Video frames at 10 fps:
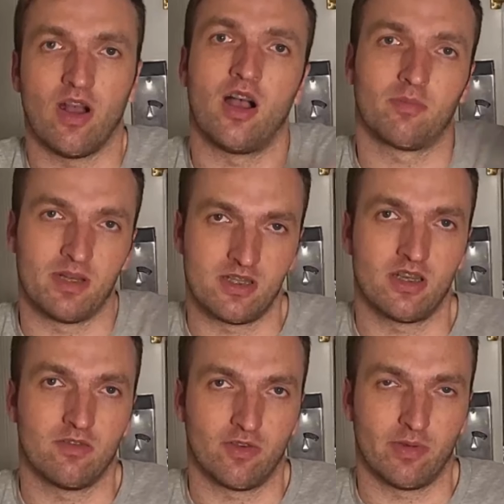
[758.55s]
augmenting
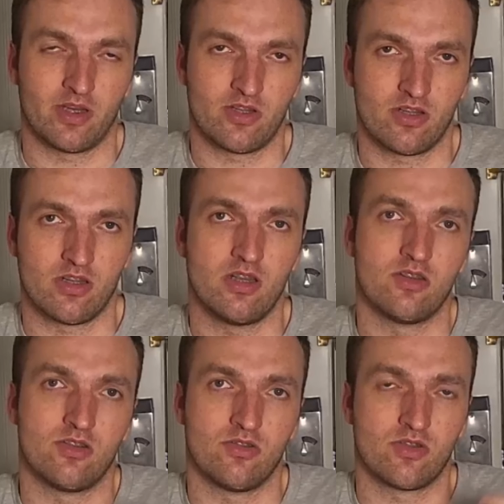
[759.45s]
information
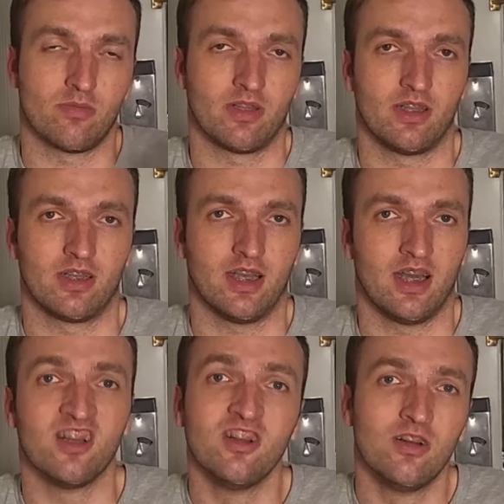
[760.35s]
into something like that.